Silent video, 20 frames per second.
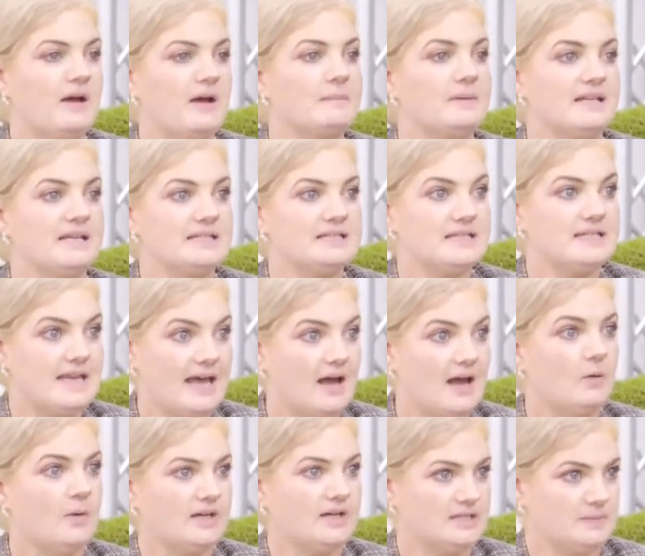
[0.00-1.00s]
families
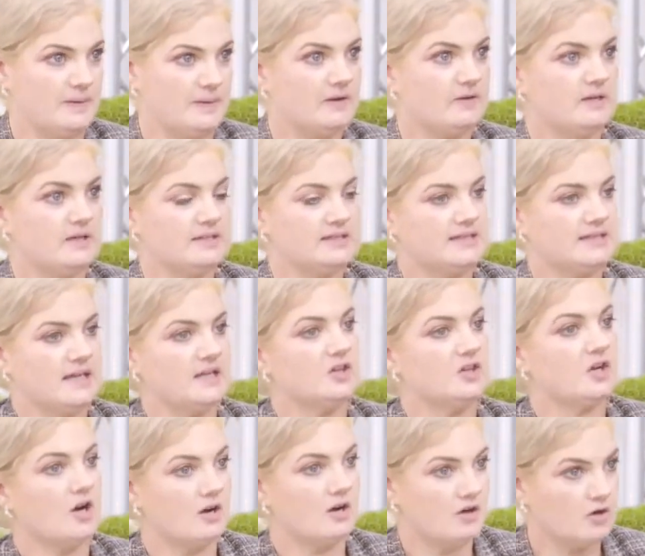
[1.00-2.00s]
now experiencing
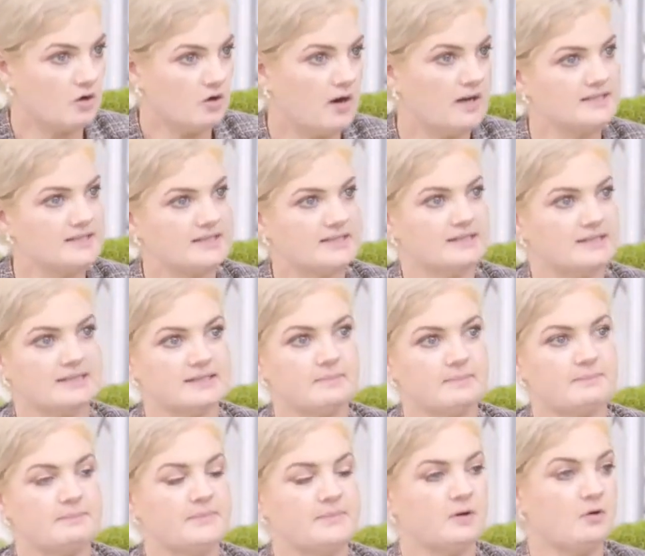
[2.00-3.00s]
the current crises,
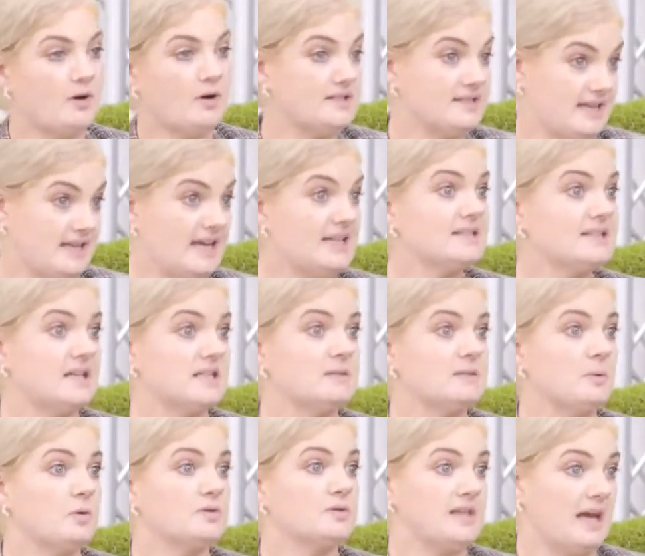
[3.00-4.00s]
I
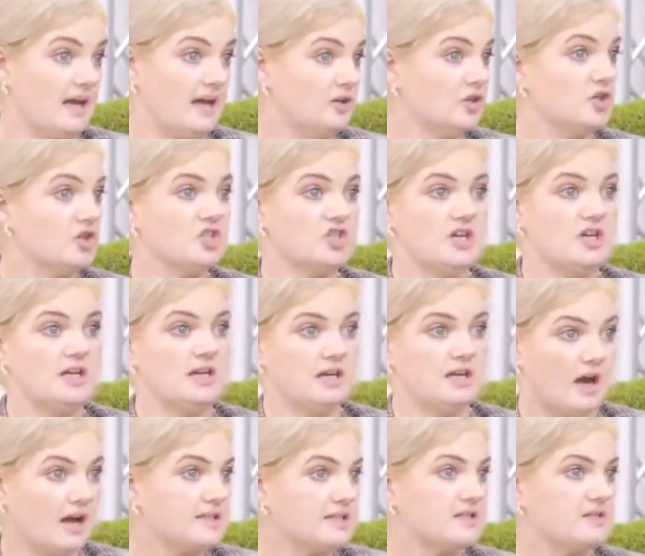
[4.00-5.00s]
suppose, energy,
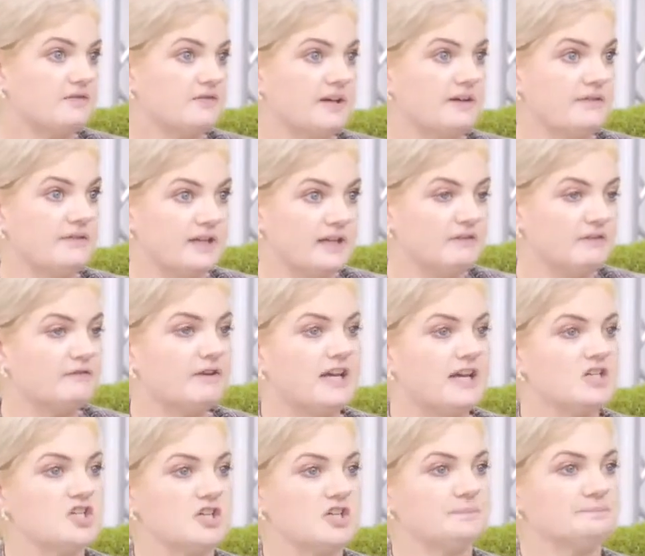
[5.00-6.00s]
cost of living,
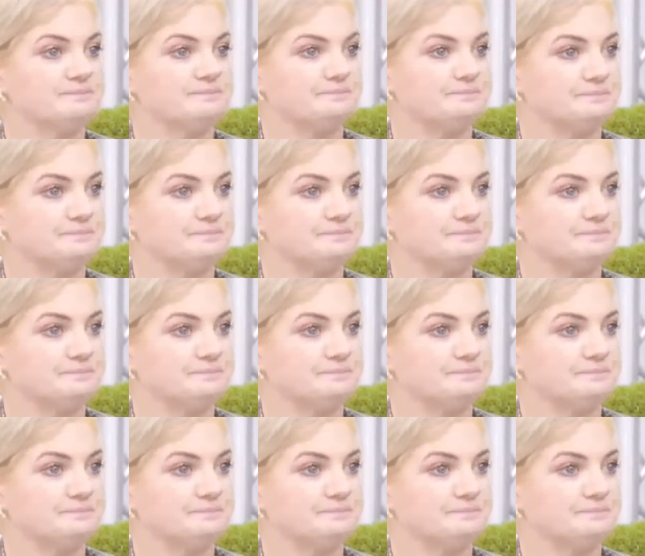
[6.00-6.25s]
inflation?